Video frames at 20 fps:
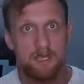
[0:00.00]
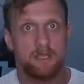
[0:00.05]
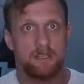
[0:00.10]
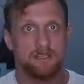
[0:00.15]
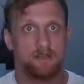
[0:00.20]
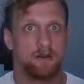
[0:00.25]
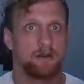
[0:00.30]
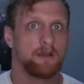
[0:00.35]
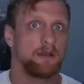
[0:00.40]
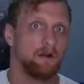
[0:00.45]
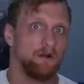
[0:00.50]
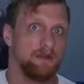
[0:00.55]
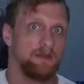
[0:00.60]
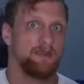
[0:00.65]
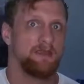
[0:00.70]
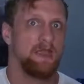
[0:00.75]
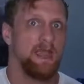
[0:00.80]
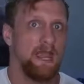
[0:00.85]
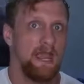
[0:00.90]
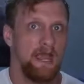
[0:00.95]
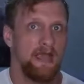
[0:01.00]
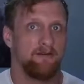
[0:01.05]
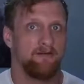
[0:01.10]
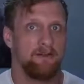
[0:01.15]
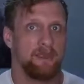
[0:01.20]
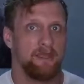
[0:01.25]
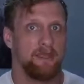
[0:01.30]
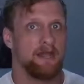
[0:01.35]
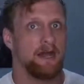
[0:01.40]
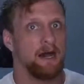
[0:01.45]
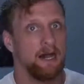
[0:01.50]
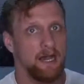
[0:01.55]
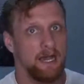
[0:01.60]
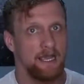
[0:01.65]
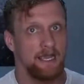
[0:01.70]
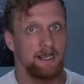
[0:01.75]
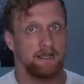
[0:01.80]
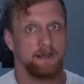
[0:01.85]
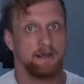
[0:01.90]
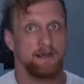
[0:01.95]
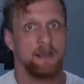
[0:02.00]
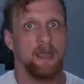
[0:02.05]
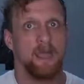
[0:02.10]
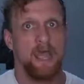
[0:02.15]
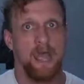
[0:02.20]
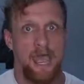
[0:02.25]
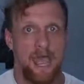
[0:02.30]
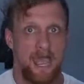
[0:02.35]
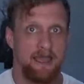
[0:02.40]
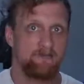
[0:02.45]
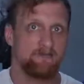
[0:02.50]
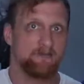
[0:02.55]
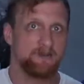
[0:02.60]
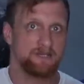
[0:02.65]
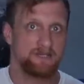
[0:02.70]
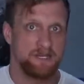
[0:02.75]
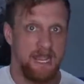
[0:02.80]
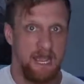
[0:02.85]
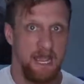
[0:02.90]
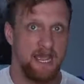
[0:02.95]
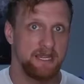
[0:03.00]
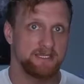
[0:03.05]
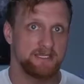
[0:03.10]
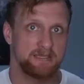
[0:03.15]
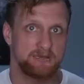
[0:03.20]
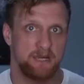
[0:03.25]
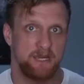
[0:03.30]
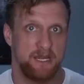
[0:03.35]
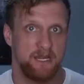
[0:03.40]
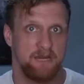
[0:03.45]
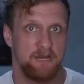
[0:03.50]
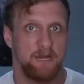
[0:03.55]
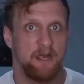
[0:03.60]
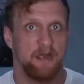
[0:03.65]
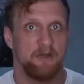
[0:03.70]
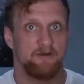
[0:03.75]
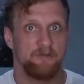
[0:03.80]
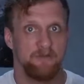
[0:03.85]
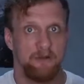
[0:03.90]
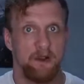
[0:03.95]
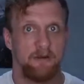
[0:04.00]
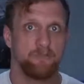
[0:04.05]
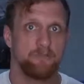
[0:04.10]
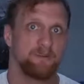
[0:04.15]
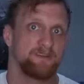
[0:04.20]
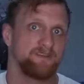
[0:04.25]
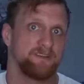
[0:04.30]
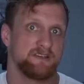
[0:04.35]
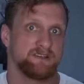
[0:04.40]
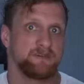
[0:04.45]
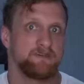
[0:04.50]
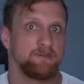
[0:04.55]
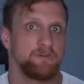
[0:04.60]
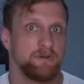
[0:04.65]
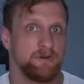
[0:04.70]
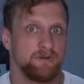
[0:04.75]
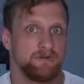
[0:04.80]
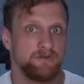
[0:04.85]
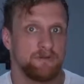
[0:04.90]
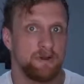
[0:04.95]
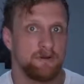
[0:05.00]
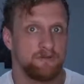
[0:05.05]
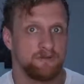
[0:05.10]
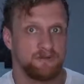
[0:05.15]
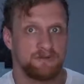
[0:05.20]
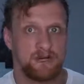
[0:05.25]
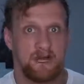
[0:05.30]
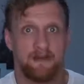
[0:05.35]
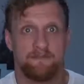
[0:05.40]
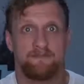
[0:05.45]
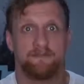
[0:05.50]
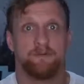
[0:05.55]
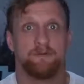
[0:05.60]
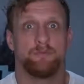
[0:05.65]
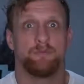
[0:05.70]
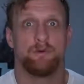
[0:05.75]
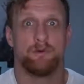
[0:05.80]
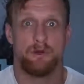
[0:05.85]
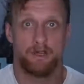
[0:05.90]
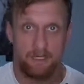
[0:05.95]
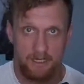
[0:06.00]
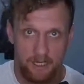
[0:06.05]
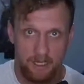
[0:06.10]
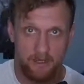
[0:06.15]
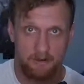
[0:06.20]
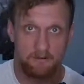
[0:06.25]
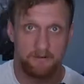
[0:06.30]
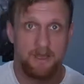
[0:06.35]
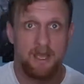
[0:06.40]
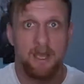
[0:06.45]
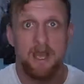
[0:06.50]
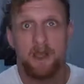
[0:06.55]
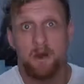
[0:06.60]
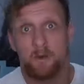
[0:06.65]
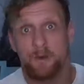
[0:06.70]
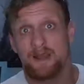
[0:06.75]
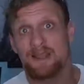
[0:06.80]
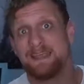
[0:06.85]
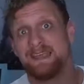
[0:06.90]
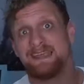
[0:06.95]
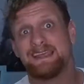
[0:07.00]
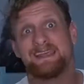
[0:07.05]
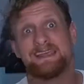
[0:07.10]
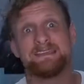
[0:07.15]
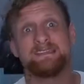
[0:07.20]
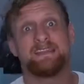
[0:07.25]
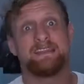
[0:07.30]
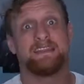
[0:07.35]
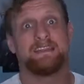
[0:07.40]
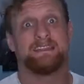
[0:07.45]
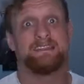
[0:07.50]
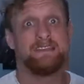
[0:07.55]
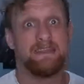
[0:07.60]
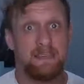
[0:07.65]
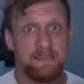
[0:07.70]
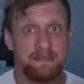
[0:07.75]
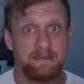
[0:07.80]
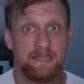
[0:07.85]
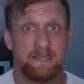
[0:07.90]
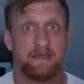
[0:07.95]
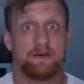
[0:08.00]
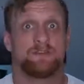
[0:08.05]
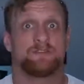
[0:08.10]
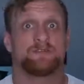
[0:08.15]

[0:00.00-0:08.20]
you're going to have a higher average hash rate from Precision Boost Overdrive 2.0. We're going to get into the details